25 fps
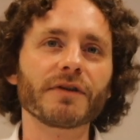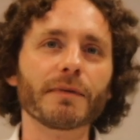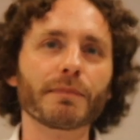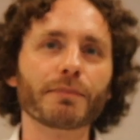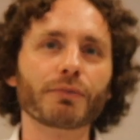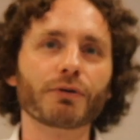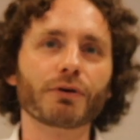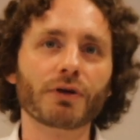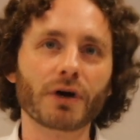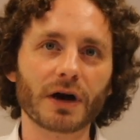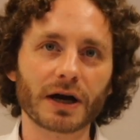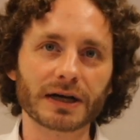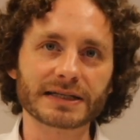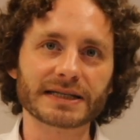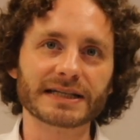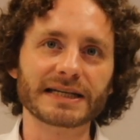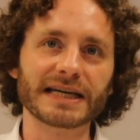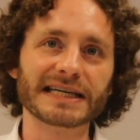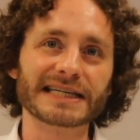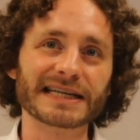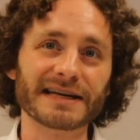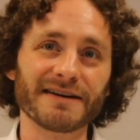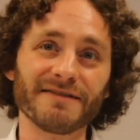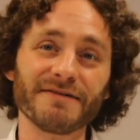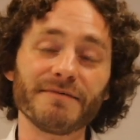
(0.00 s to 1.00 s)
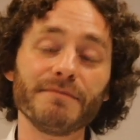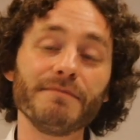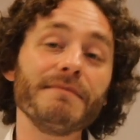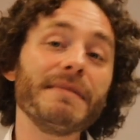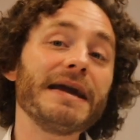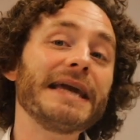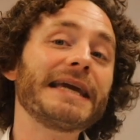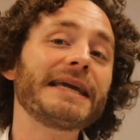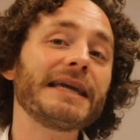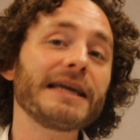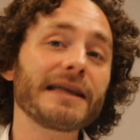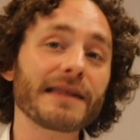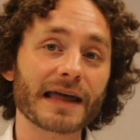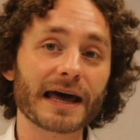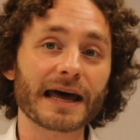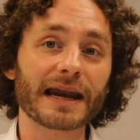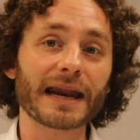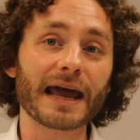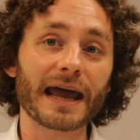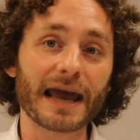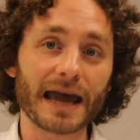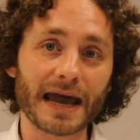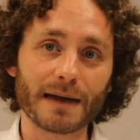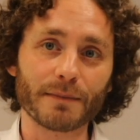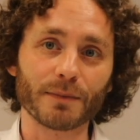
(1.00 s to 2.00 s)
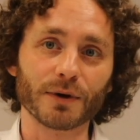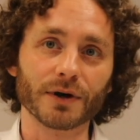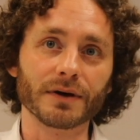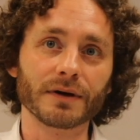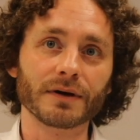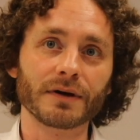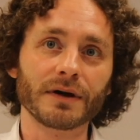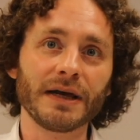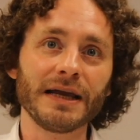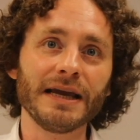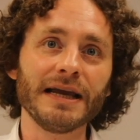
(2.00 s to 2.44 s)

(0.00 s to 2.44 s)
the process of making that hammer